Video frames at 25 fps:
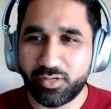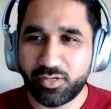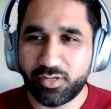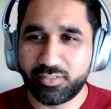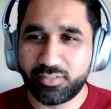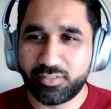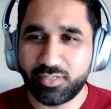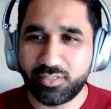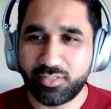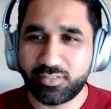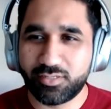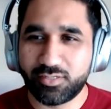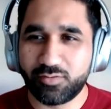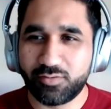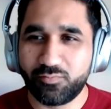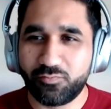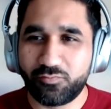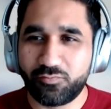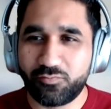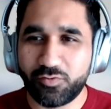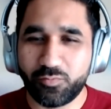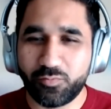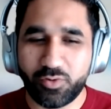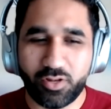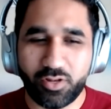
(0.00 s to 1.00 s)
I see Hi. some
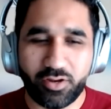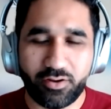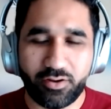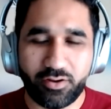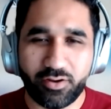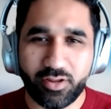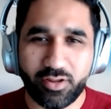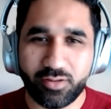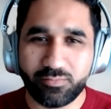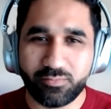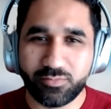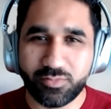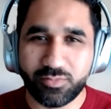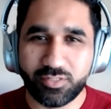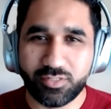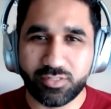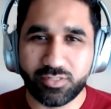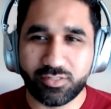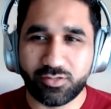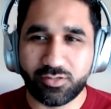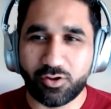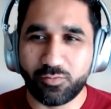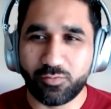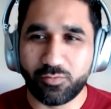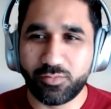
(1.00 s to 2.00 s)
familiar
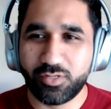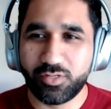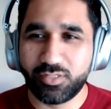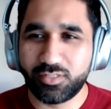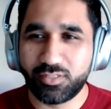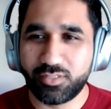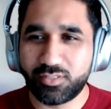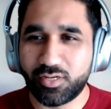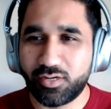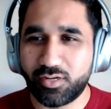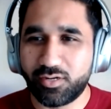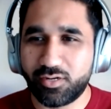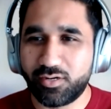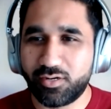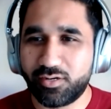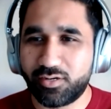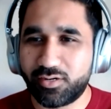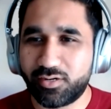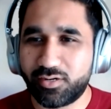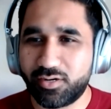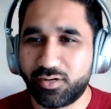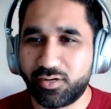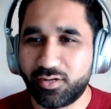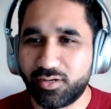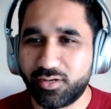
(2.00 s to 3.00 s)
names. Tommy's yeah. here.
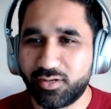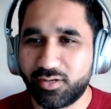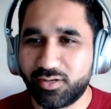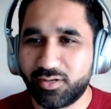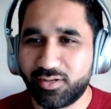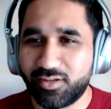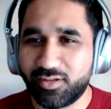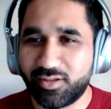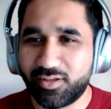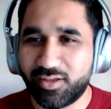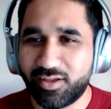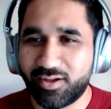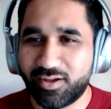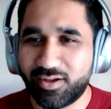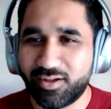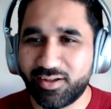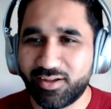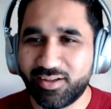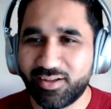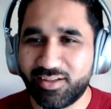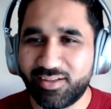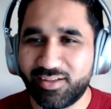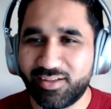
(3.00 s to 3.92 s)
Yeah